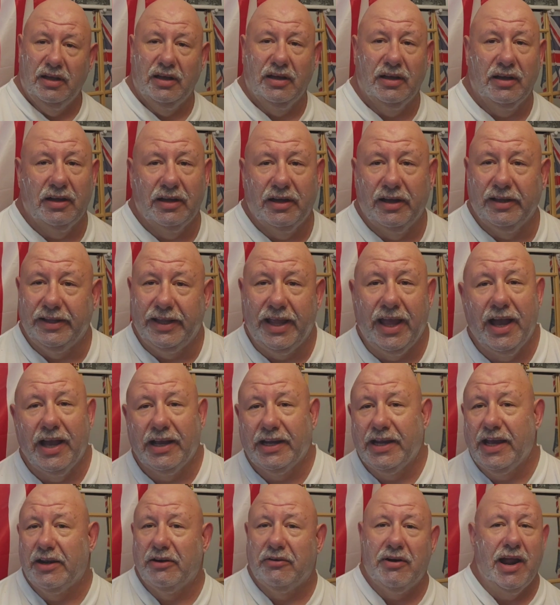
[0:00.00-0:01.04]
Yeah,
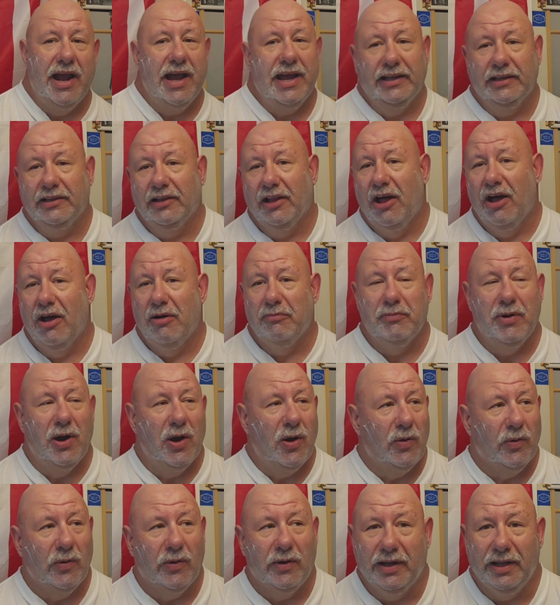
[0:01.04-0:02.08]
I got a riding
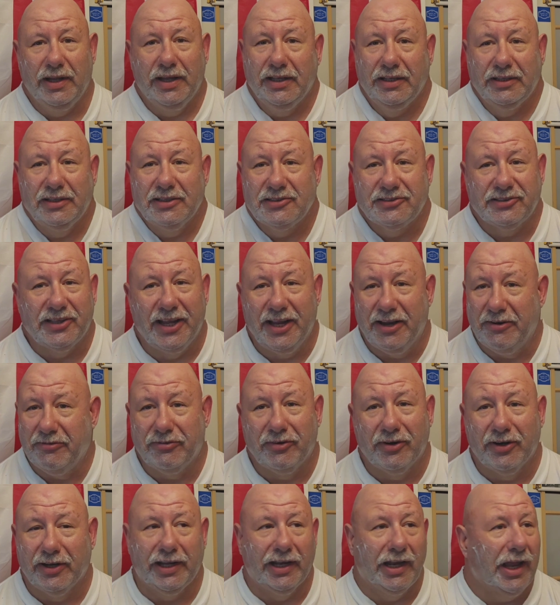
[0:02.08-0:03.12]
lawnmower. It just ain't
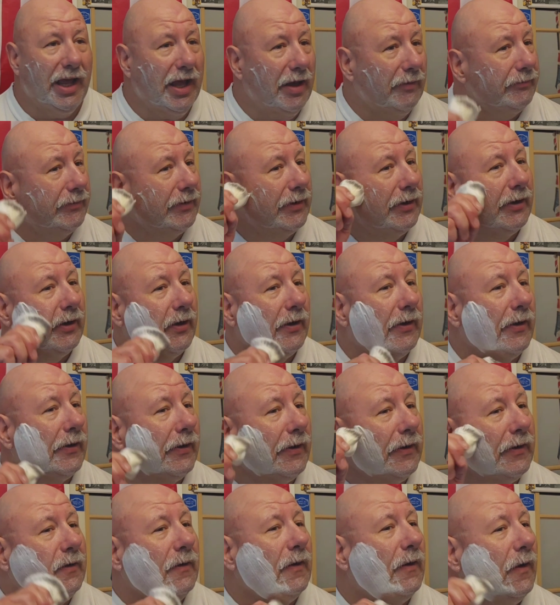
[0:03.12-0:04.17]
freaking happening
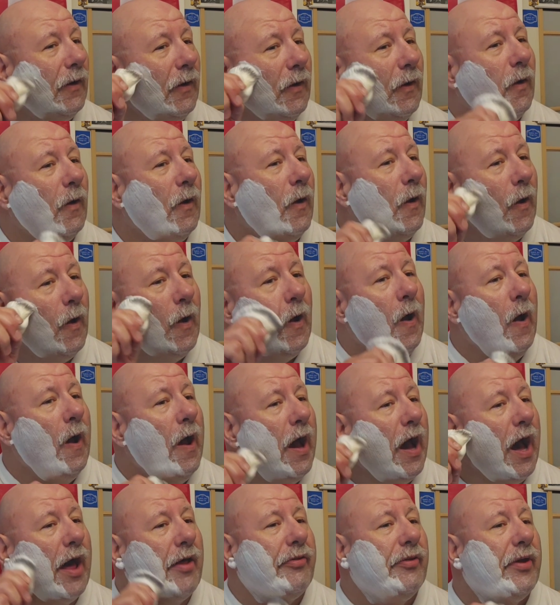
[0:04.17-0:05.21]
today.
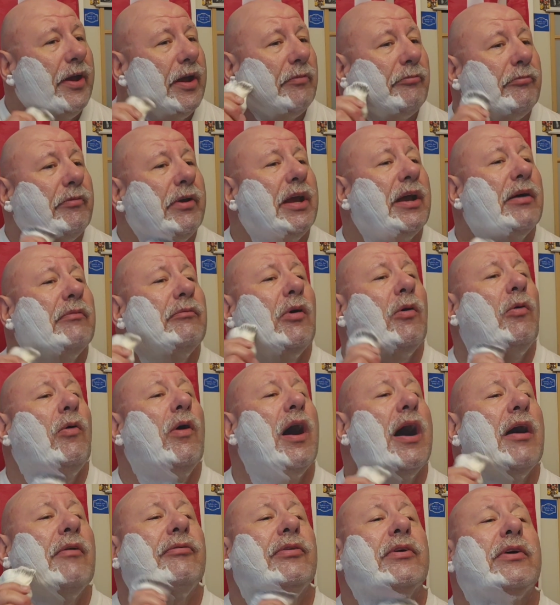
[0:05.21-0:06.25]
I think me and my
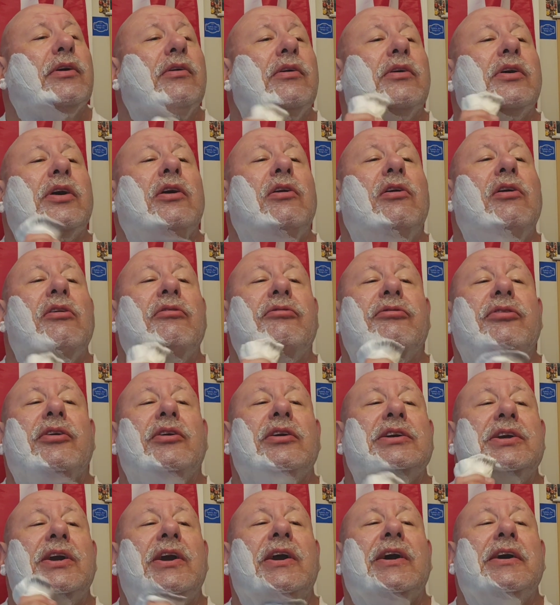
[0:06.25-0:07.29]
wife are going to go on
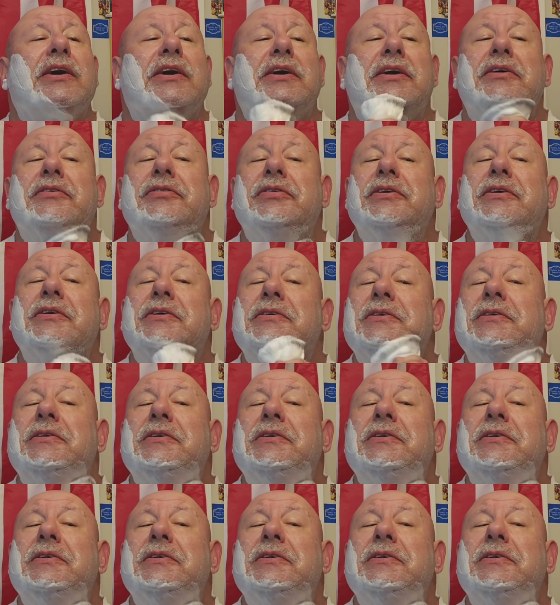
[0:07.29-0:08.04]
for a drive.